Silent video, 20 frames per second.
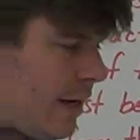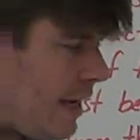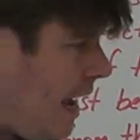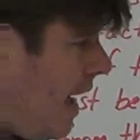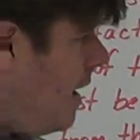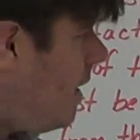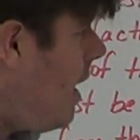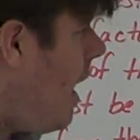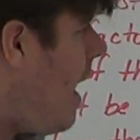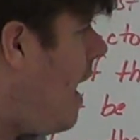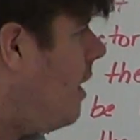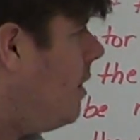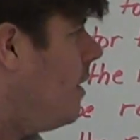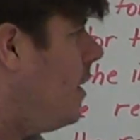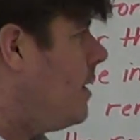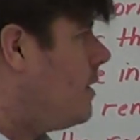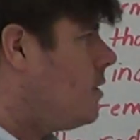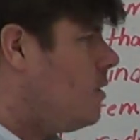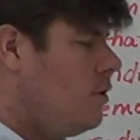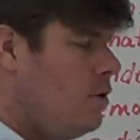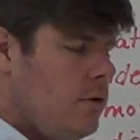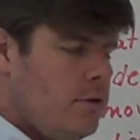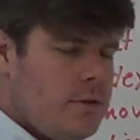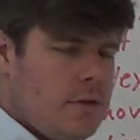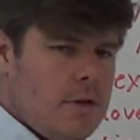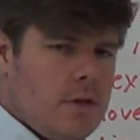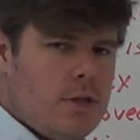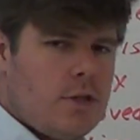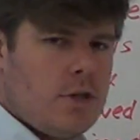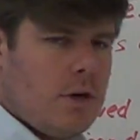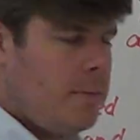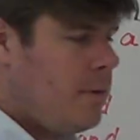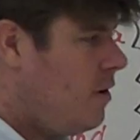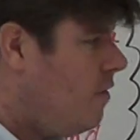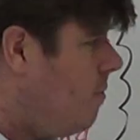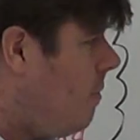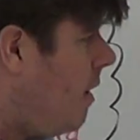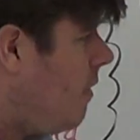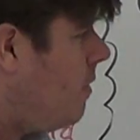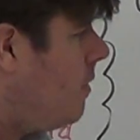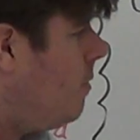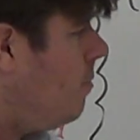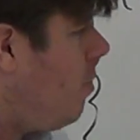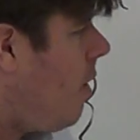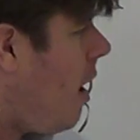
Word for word: again, I like to use the distributive method